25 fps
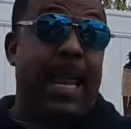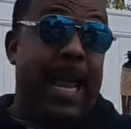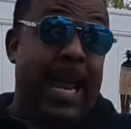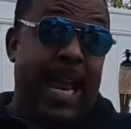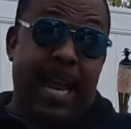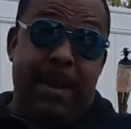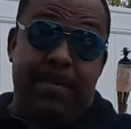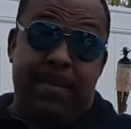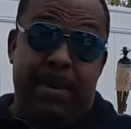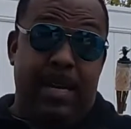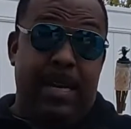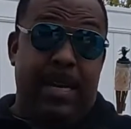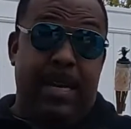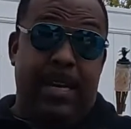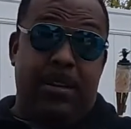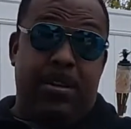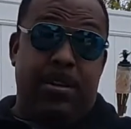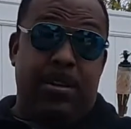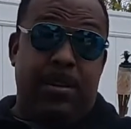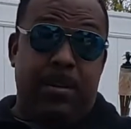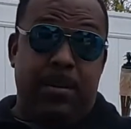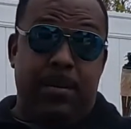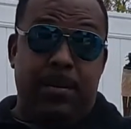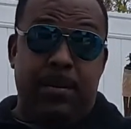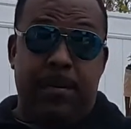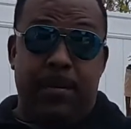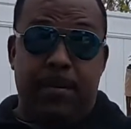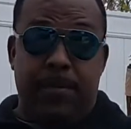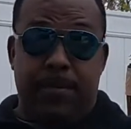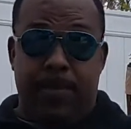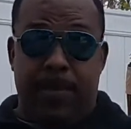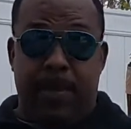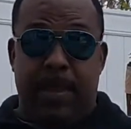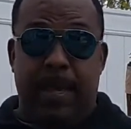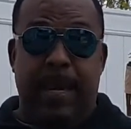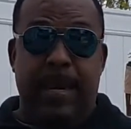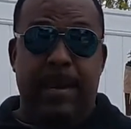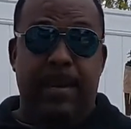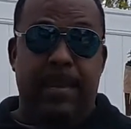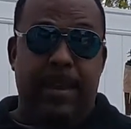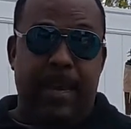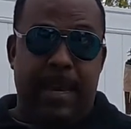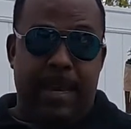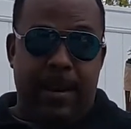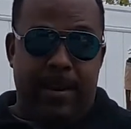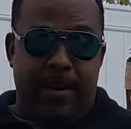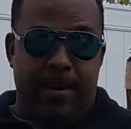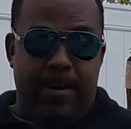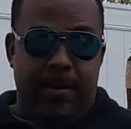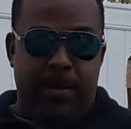ammunition,
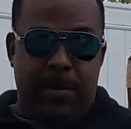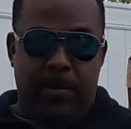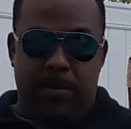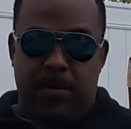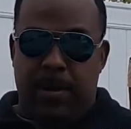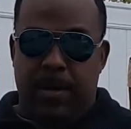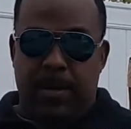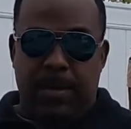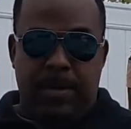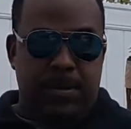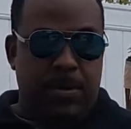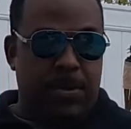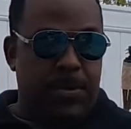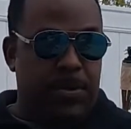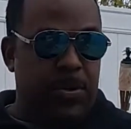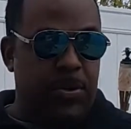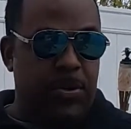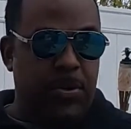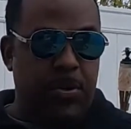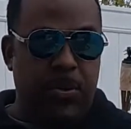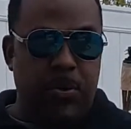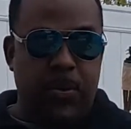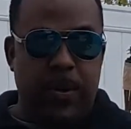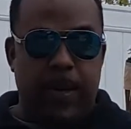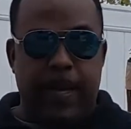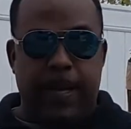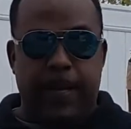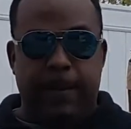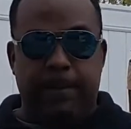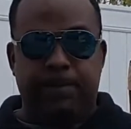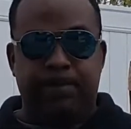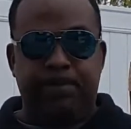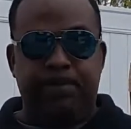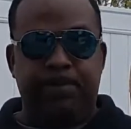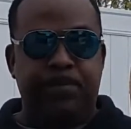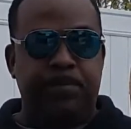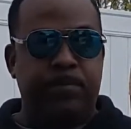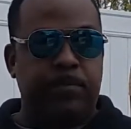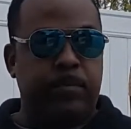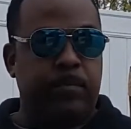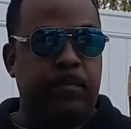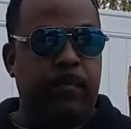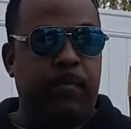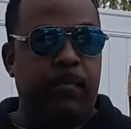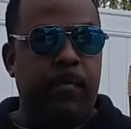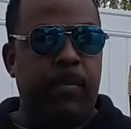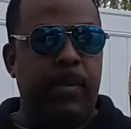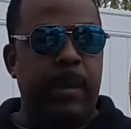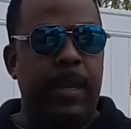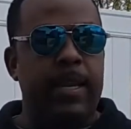they are the ones to
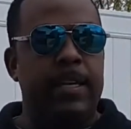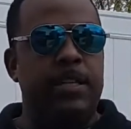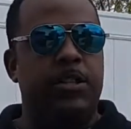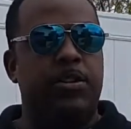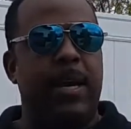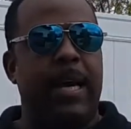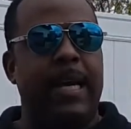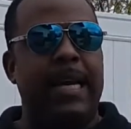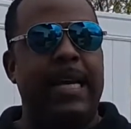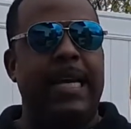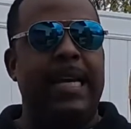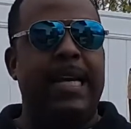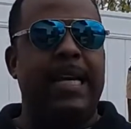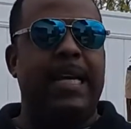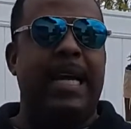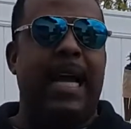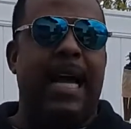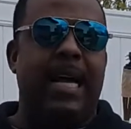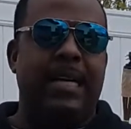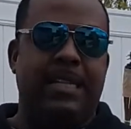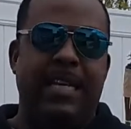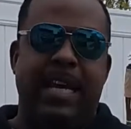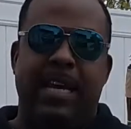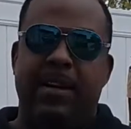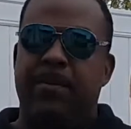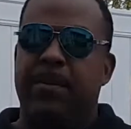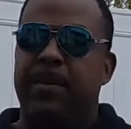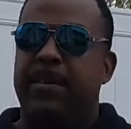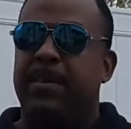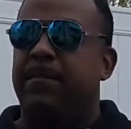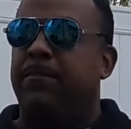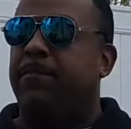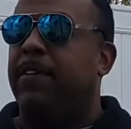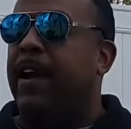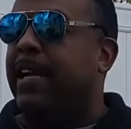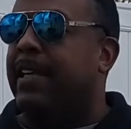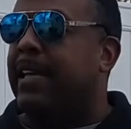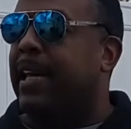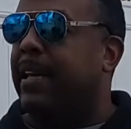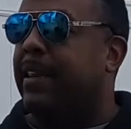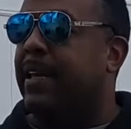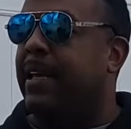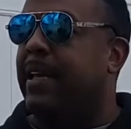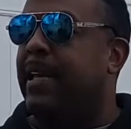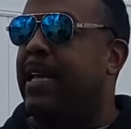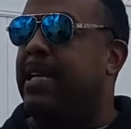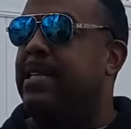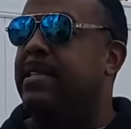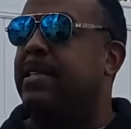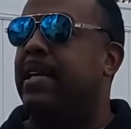try to get in contact with. In fact, I
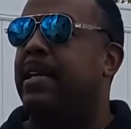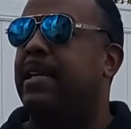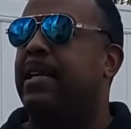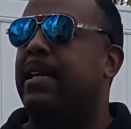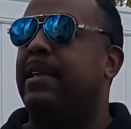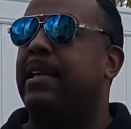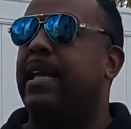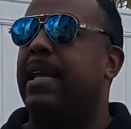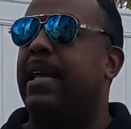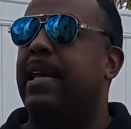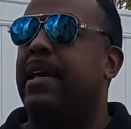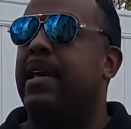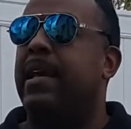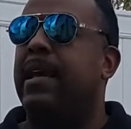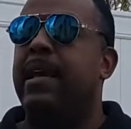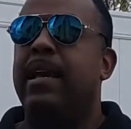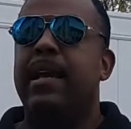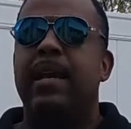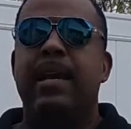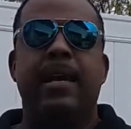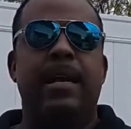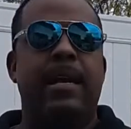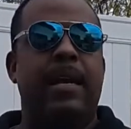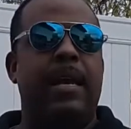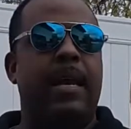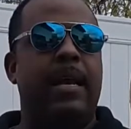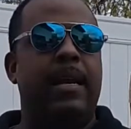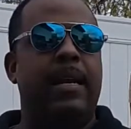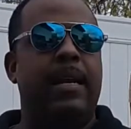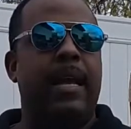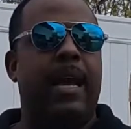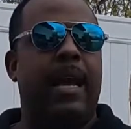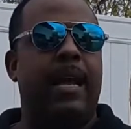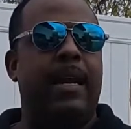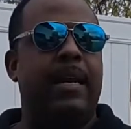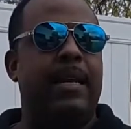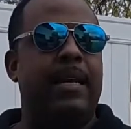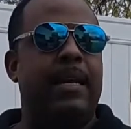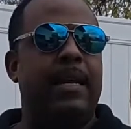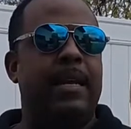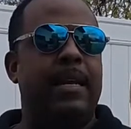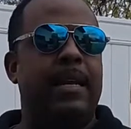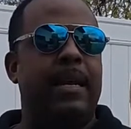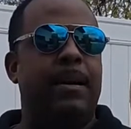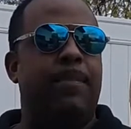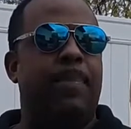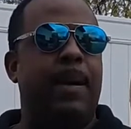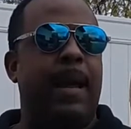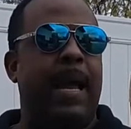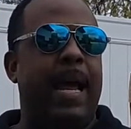think he said that they had gotten
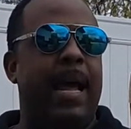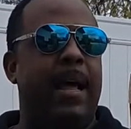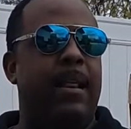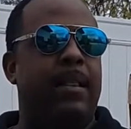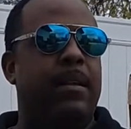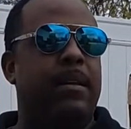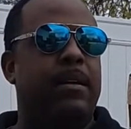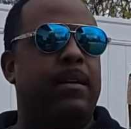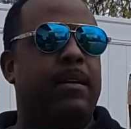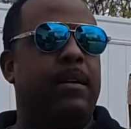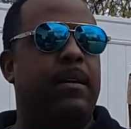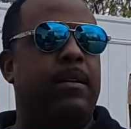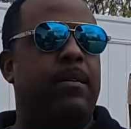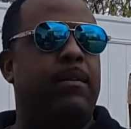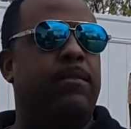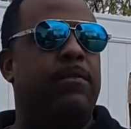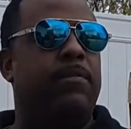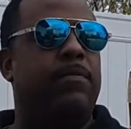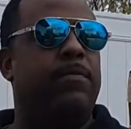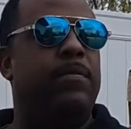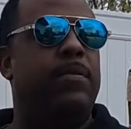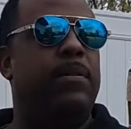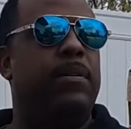in a pallet of,